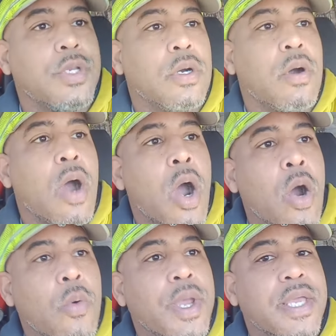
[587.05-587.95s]
don't
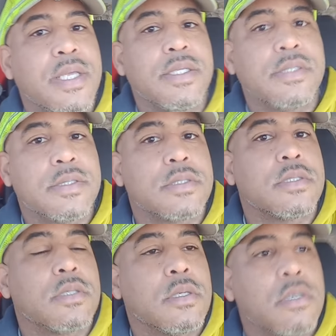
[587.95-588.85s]
always
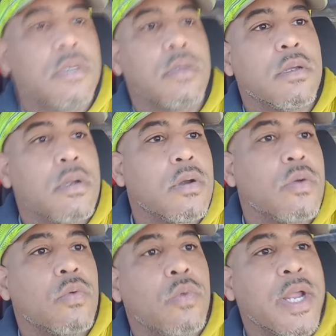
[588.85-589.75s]

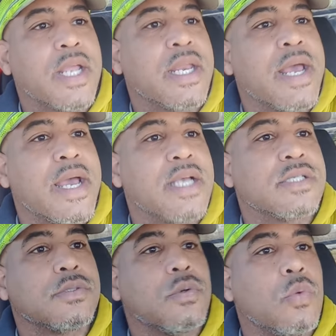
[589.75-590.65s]

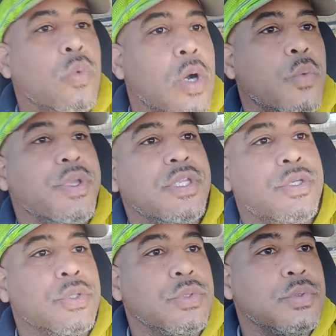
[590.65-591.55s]
recognize what we
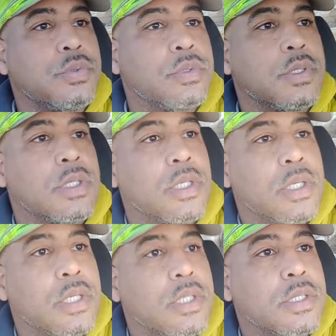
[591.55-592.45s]
do
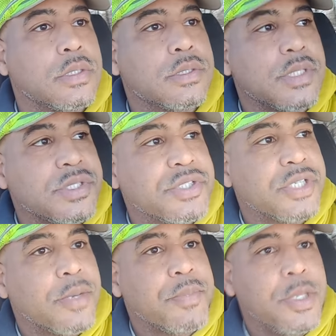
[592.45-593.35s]
to
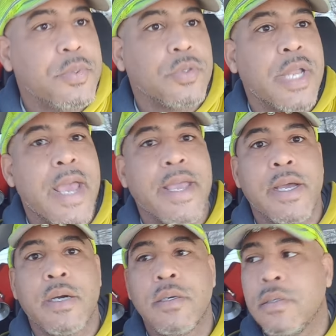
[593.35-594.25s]
shut people
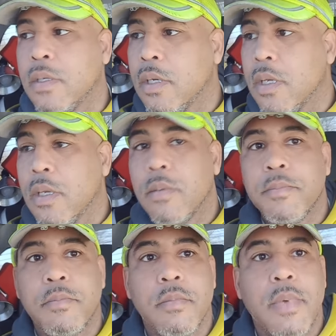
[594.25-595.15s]

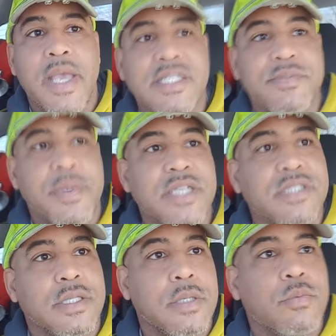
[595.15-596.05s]
down,
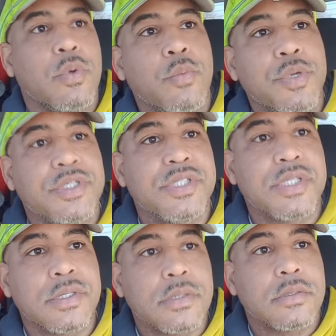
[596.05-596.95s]
especially when we just